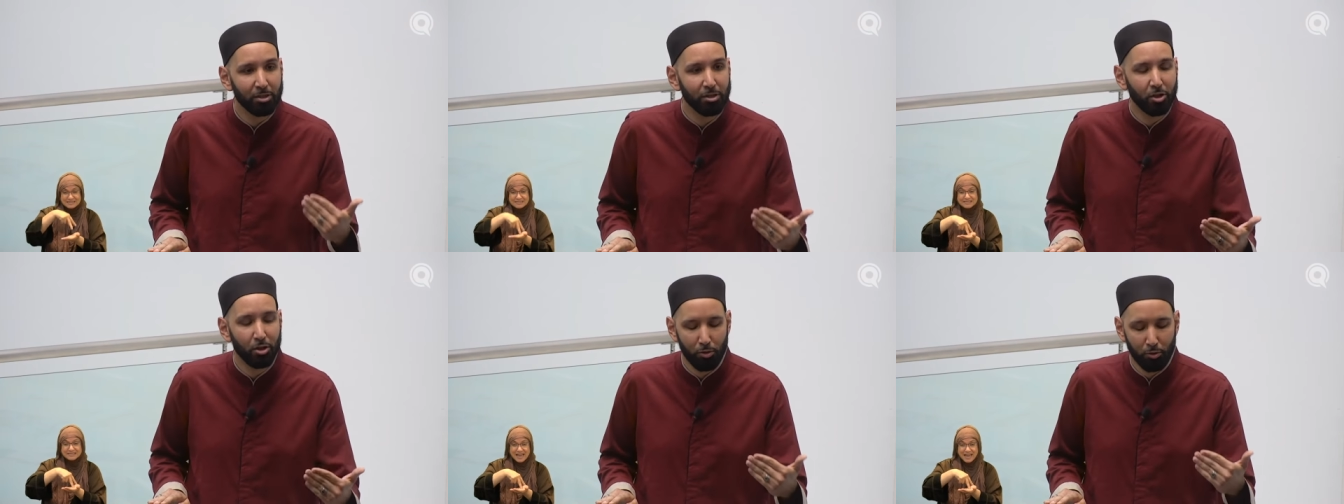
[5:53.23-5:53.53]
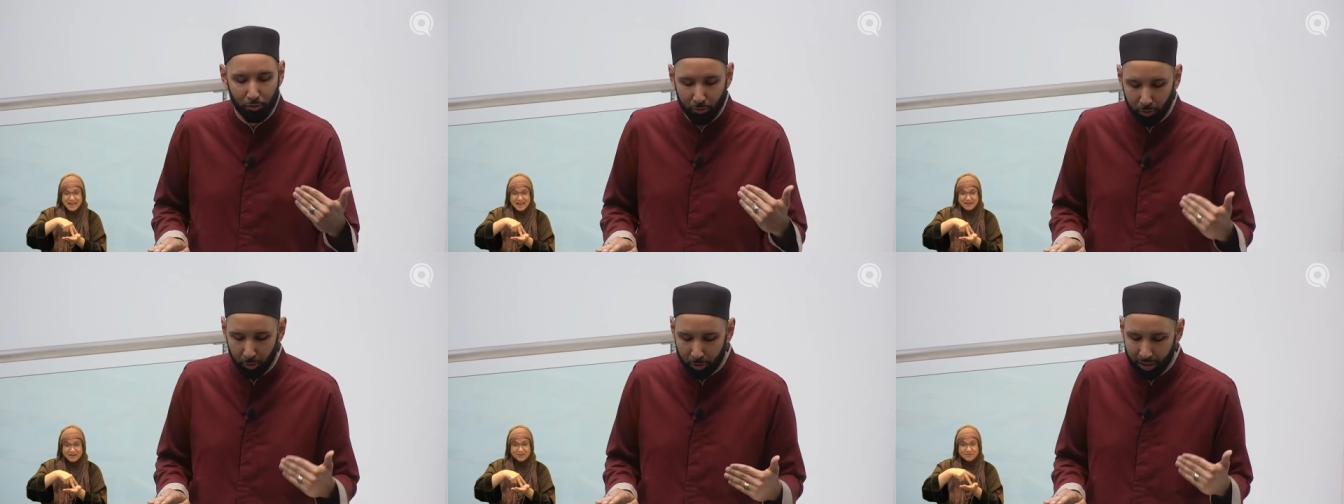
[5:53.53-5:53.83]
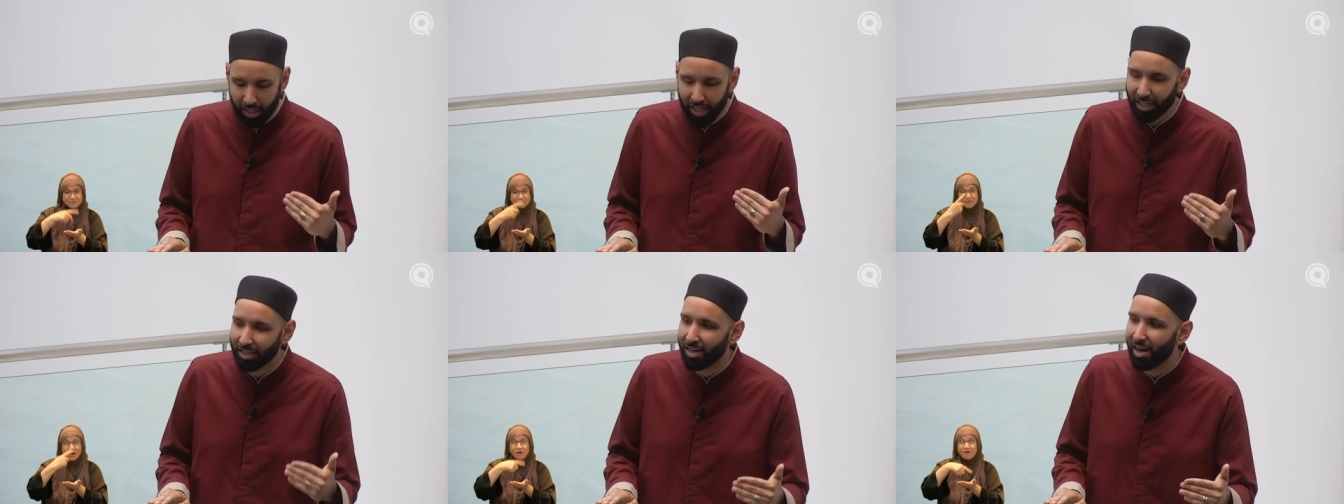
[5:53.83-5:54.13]
to you
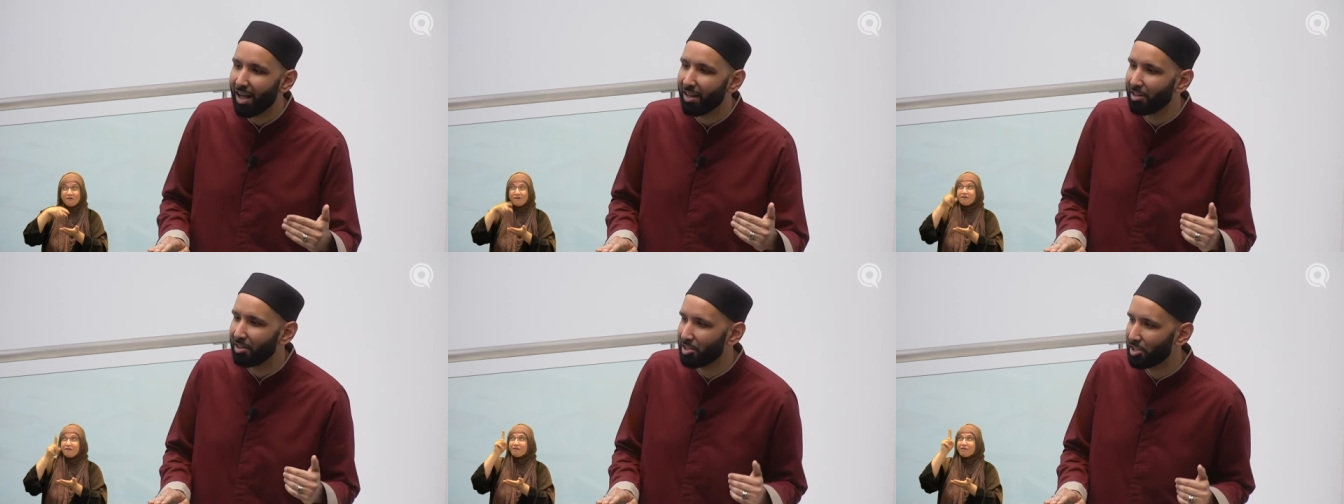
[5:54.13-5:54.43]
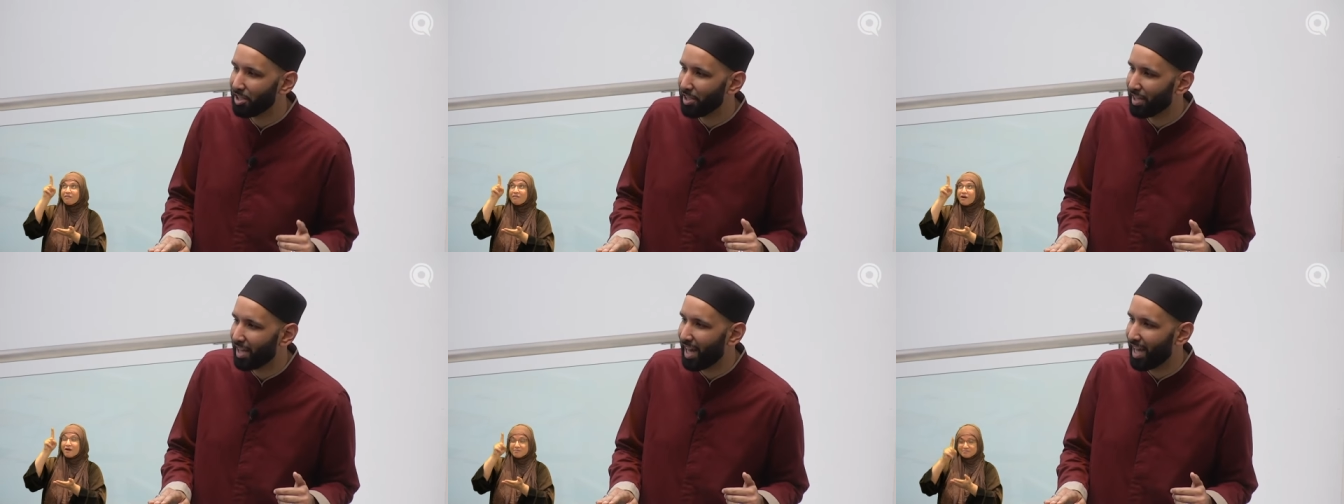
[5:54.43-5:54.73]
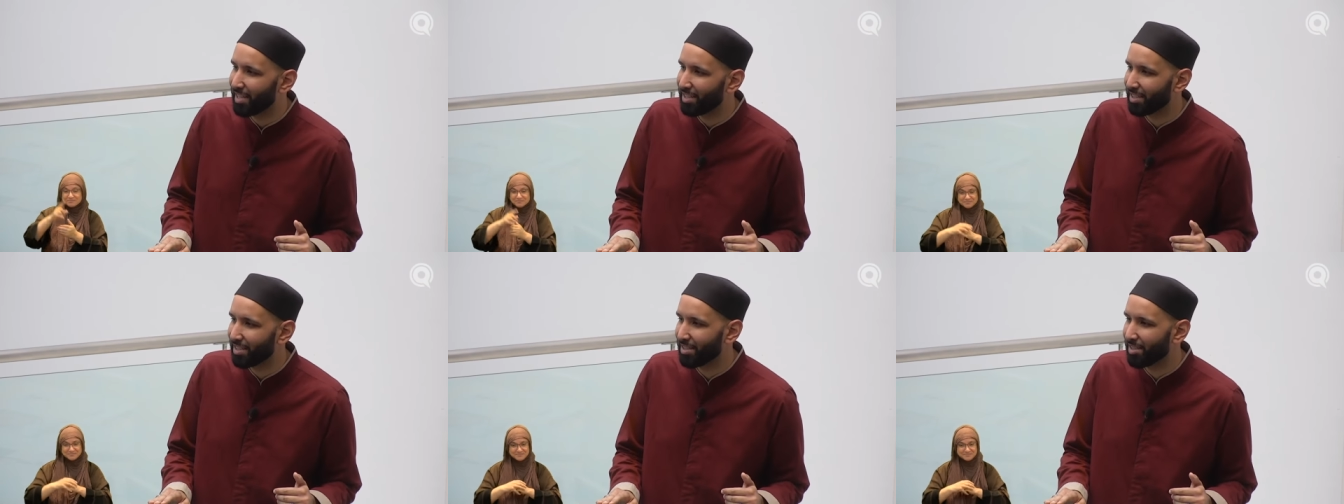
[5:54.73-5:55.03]
fully acknowledging
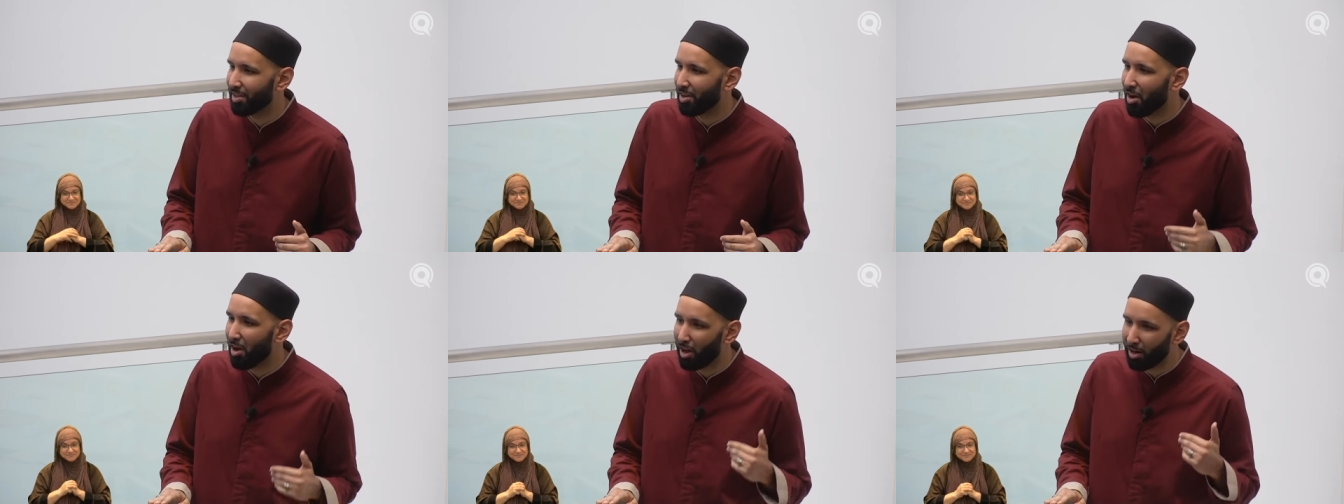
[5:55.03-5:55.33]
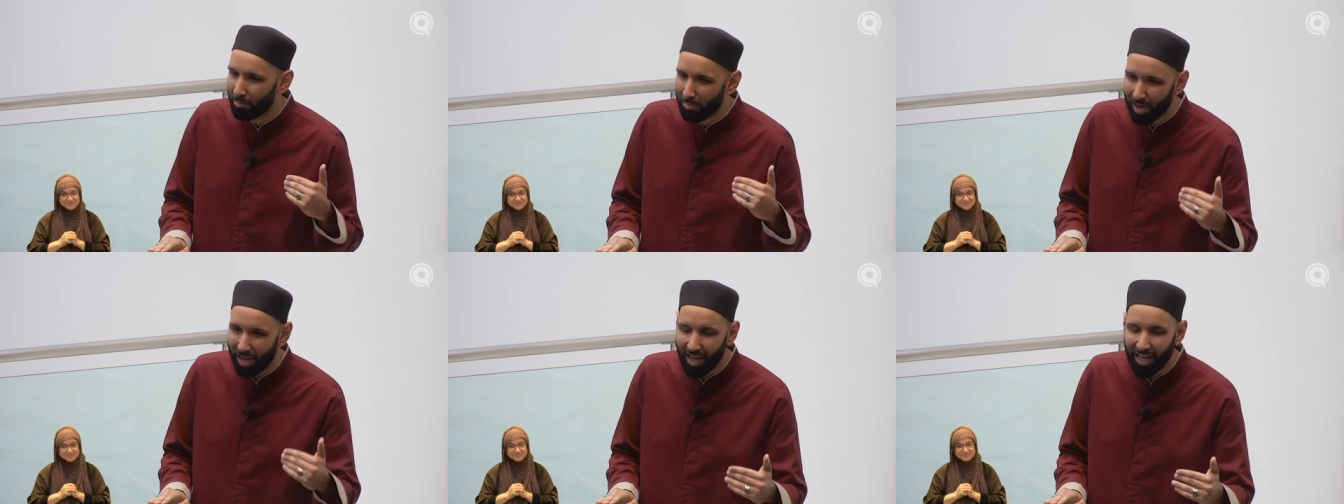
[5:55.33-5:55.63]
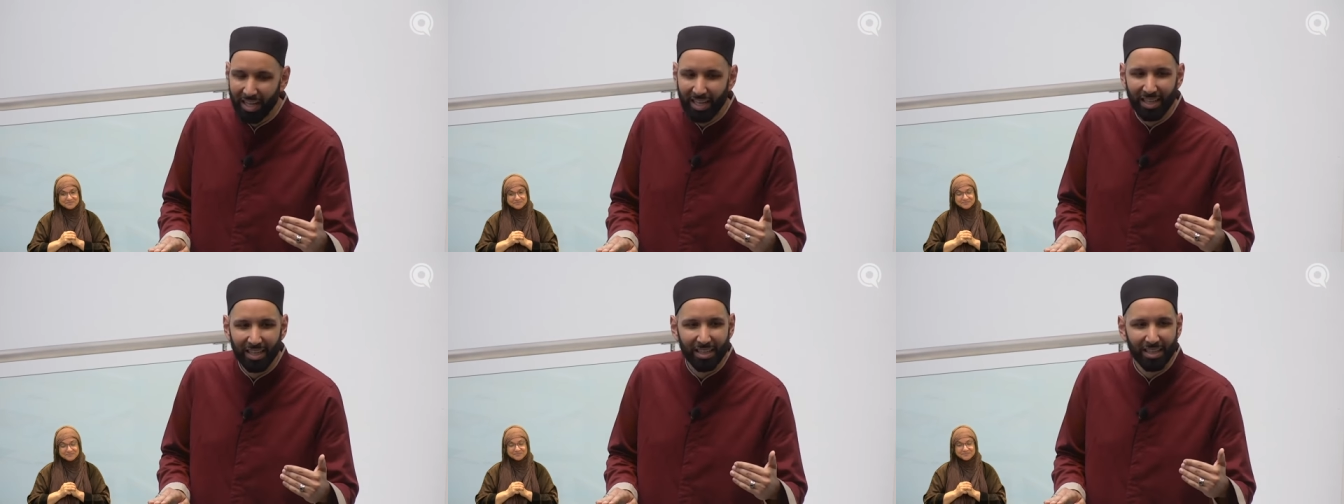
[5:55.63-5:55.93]
that on
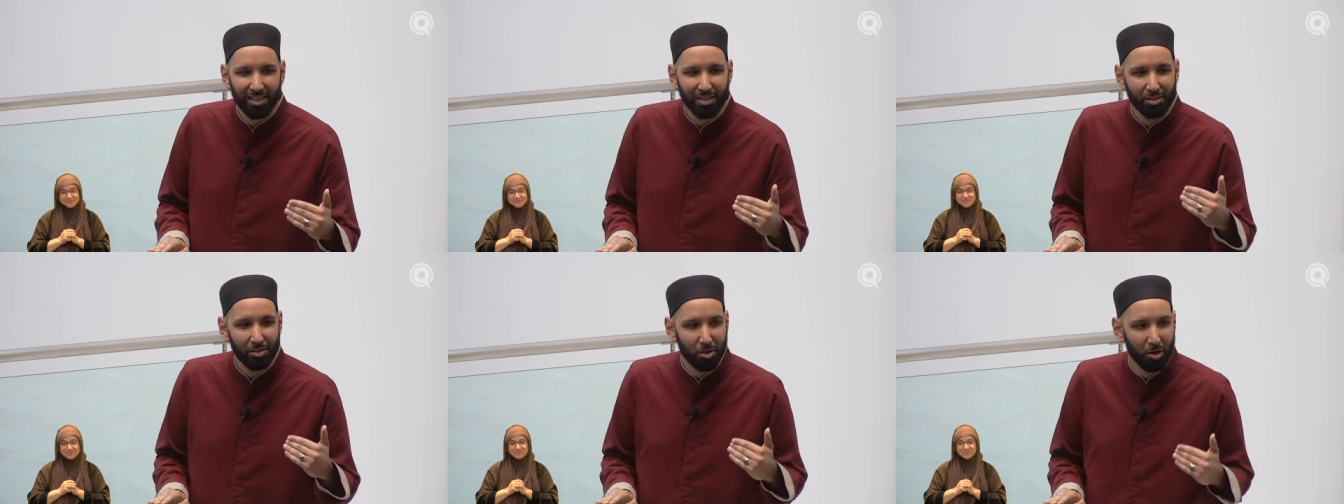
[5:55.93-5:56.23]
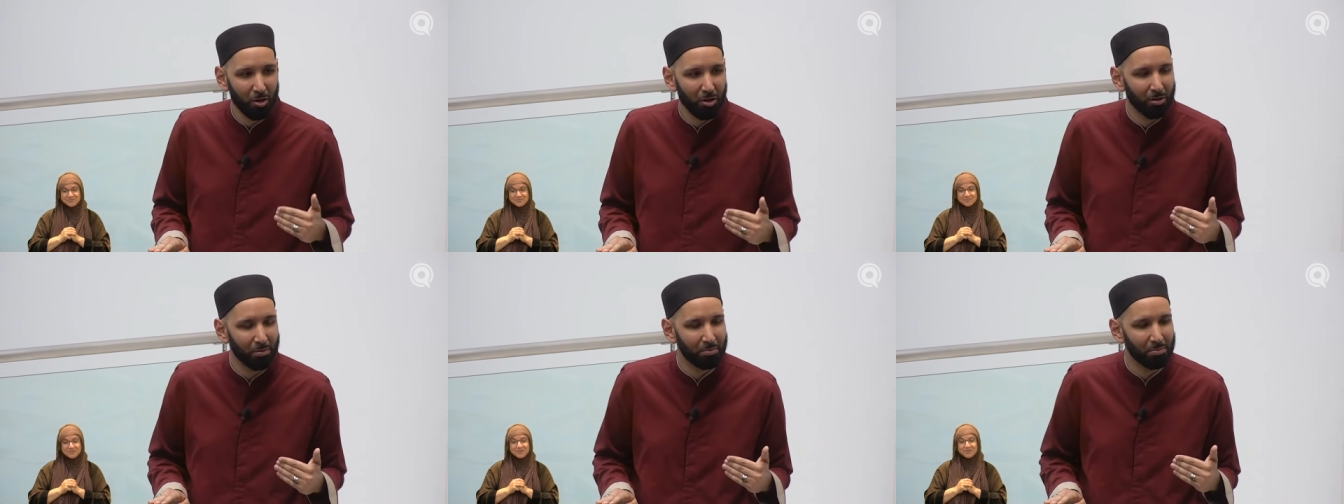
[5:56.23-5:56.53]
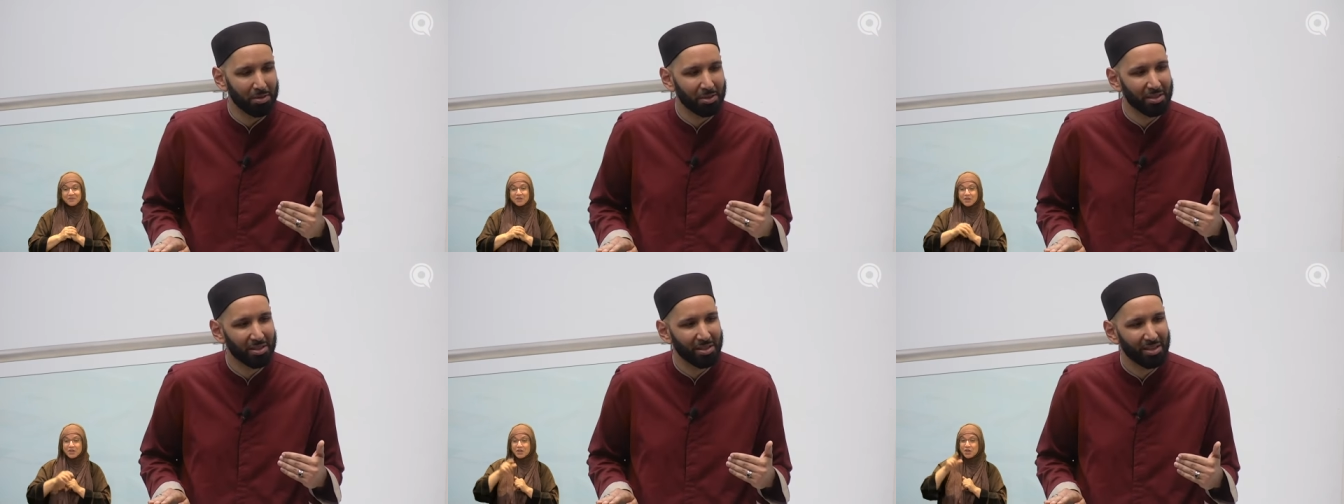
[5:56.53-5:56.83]
my
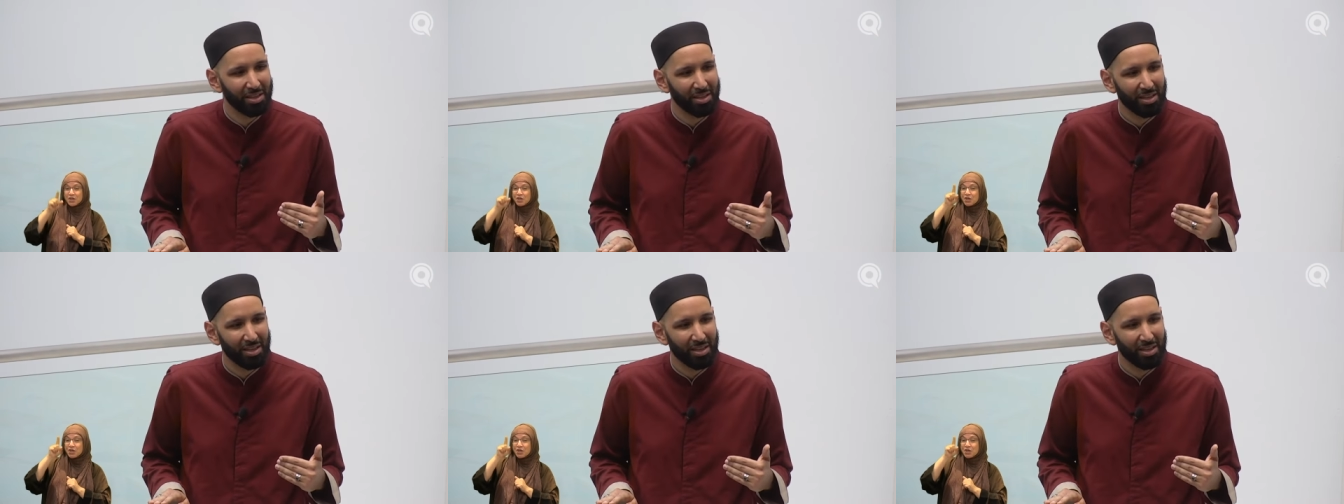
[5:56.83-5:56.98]
terms,